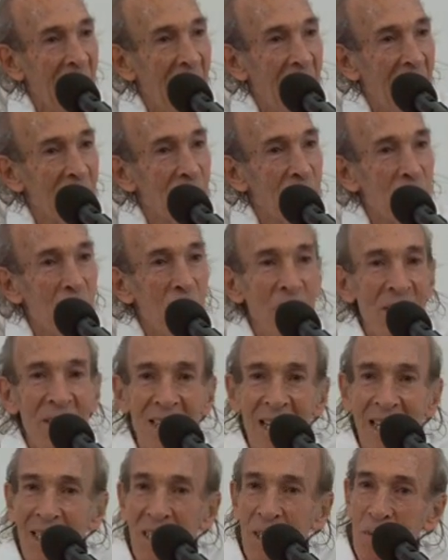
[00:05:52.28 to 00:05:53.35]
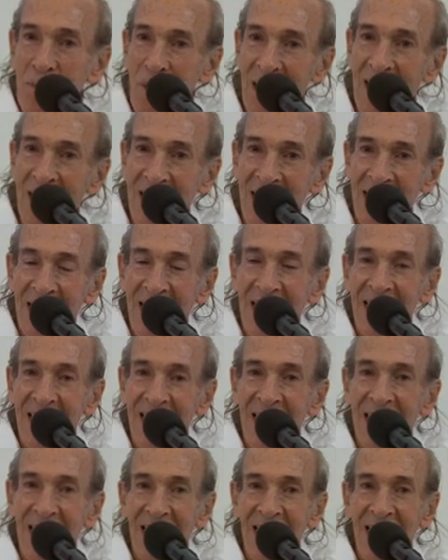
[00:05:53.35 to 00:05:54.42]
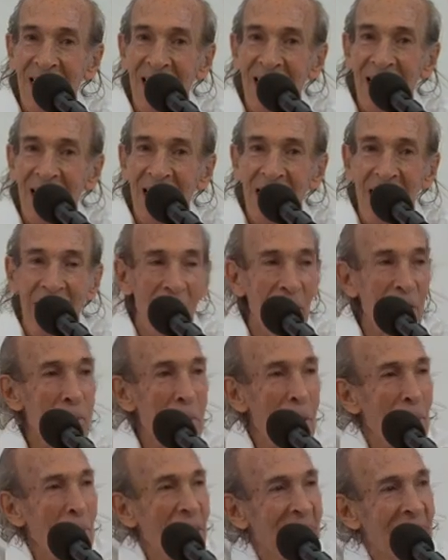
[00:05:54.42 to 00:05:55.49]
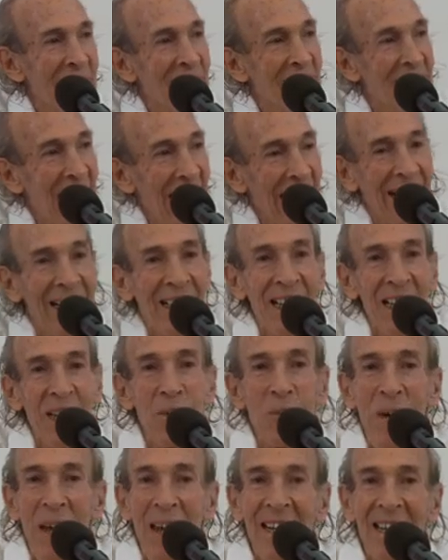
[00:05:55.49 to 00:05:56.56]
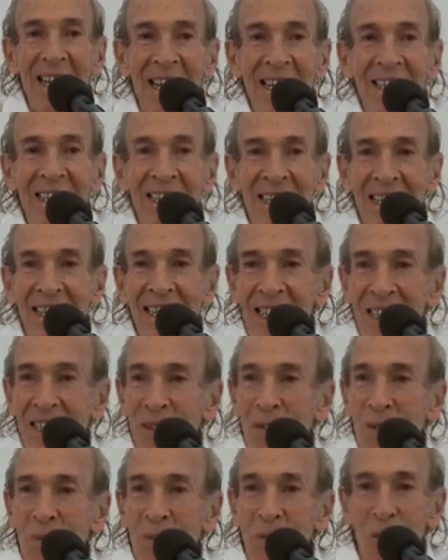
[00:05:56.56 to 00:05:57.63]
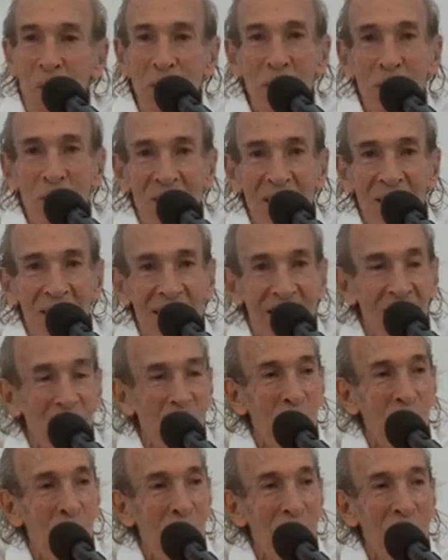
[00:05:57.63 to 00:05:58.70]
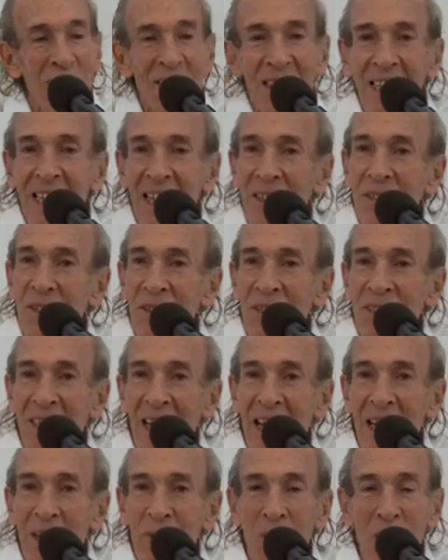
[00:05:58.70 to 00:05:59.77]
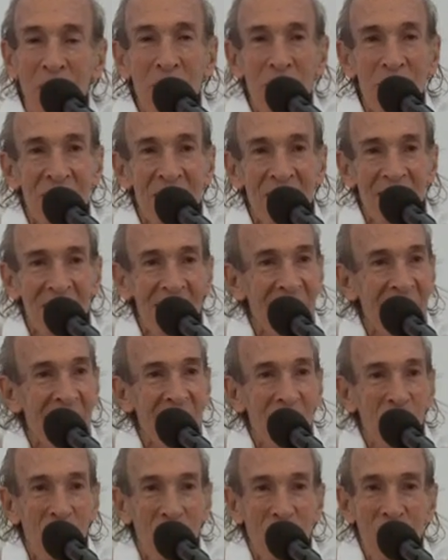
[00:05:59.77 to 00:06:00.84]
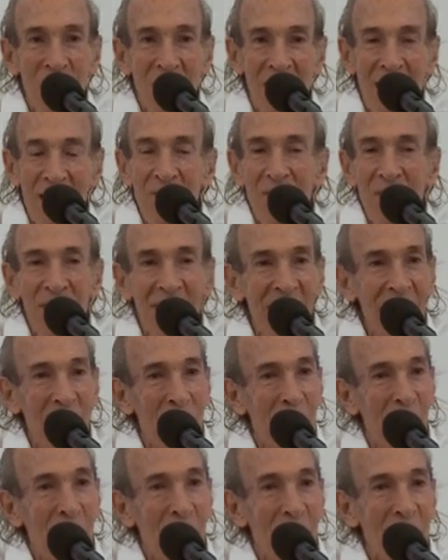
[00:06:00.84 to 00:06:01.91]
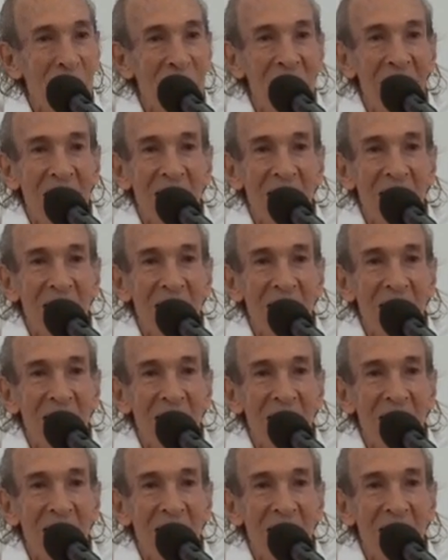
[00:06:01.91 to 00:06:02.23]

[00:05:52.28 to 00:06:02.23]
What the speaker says: as soon as I smelled it, I remembered exactly where I had seen it, where was the countryside, what was everything about,